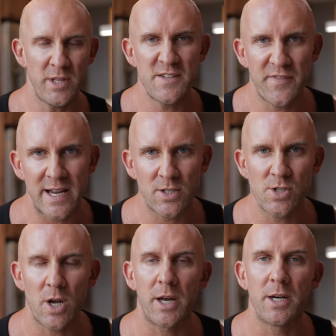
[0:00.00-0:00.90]
All these
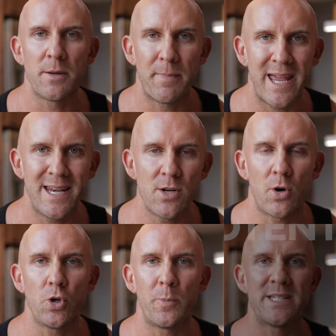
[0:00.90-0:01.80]
factors are going to depend
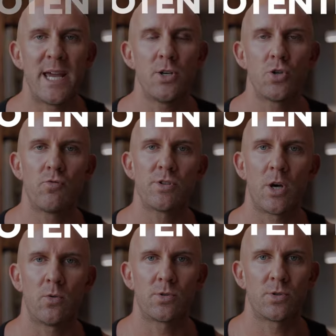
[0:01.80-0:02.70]
on your potential
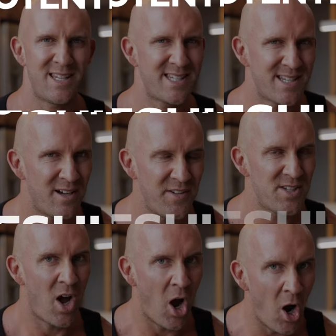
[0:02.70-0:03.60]
results. This stuff
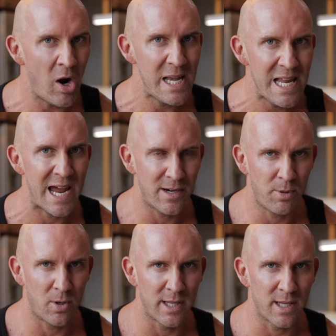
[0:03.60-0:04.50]
is highly
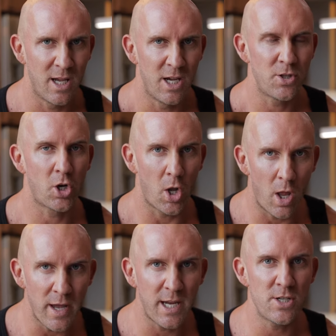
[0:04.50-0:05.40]
anabolic. The
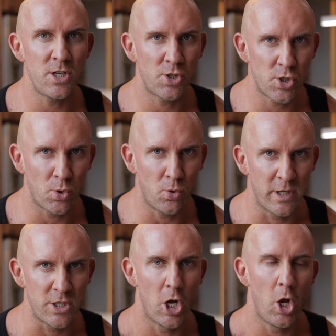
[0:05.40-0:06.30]
glycogen
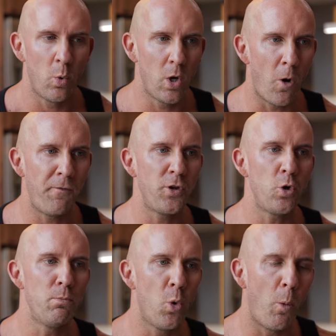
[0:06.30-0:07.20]
storage will offer
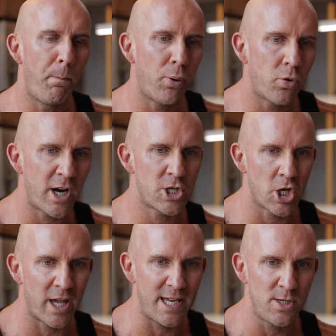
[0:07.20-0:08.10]
you more
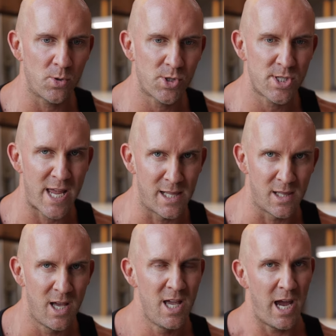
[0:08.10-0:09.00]
pressure in your
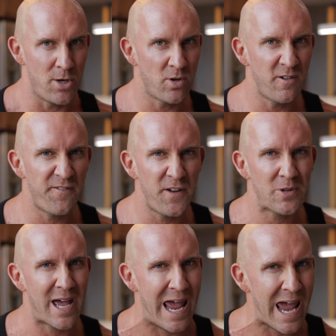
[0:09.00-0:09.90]
cell. And you're going to
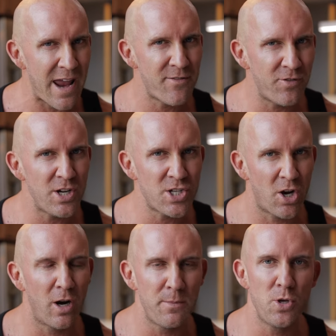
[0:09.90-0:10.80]
feel that every
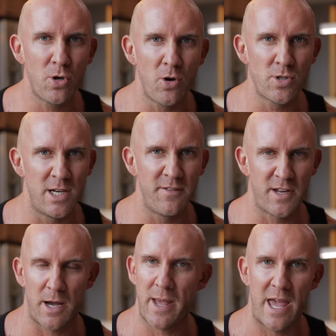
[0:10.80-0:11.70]
time you go to
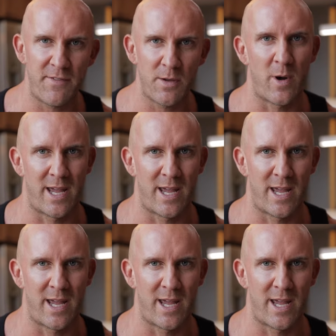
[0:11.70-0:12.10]
lift up a heavy